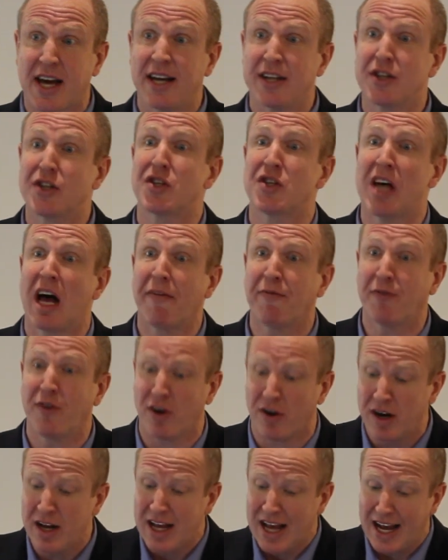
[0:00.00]
going to
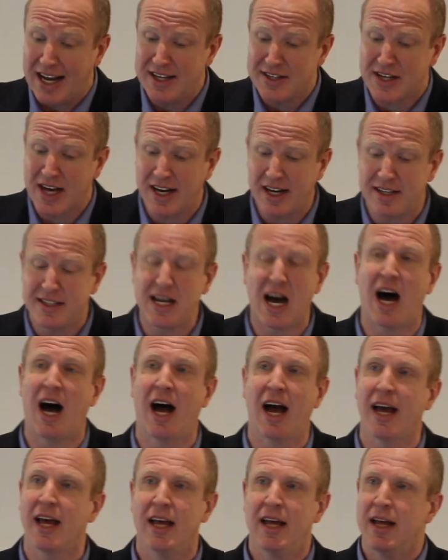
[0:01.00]
suffer and he's going to
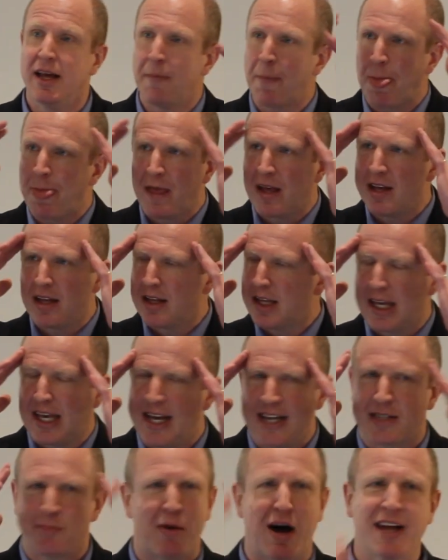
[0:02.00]
die,
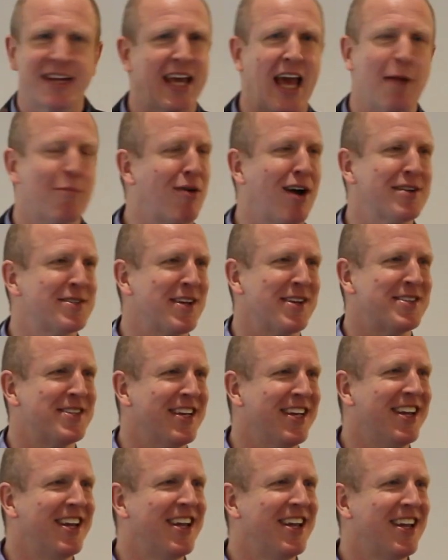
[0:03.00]
his mind can't process
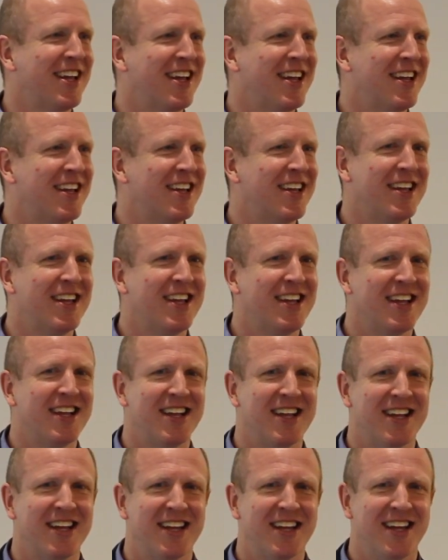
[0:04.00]
it.
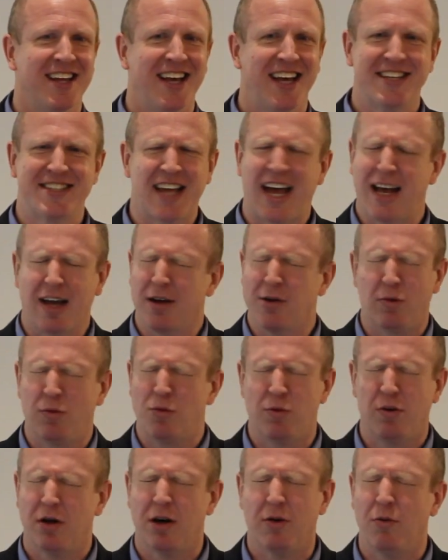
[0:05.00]
He's like,
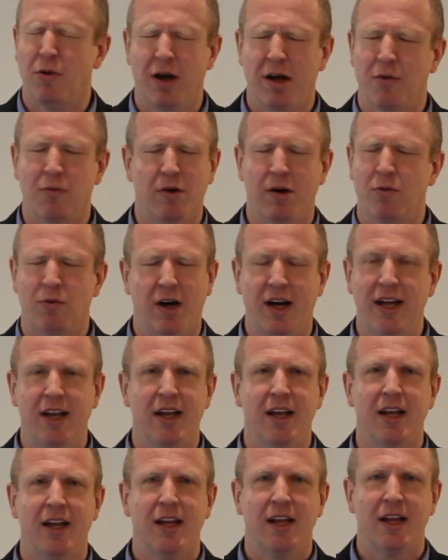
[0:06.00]
what?